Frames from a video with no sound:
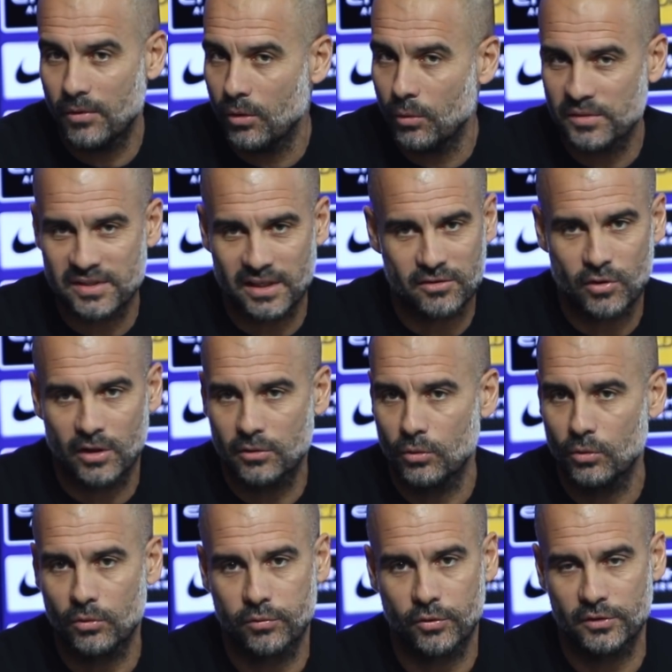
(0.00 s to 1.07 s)
always I try to
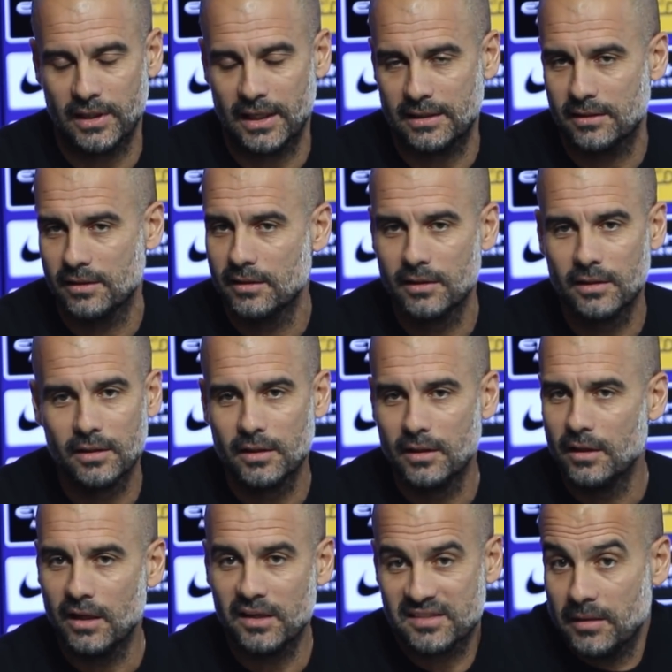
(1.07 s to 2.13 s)
look for that.
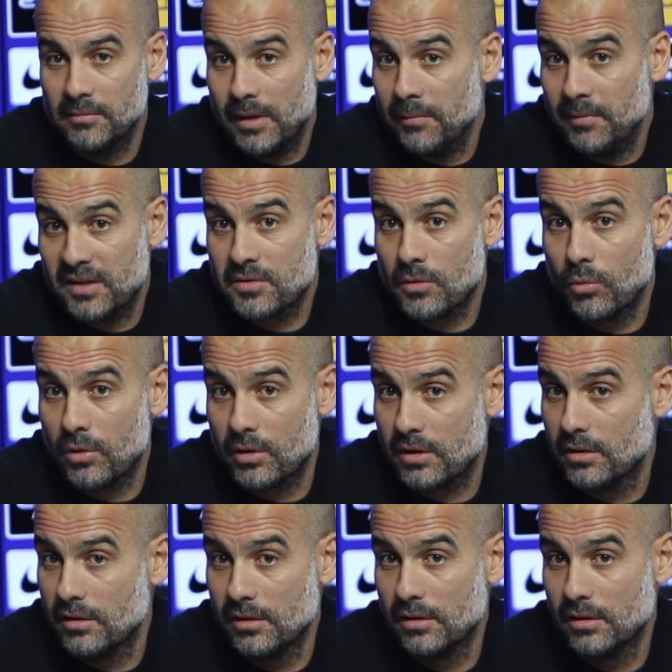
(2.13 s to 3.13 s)
And sometimes doesn't work.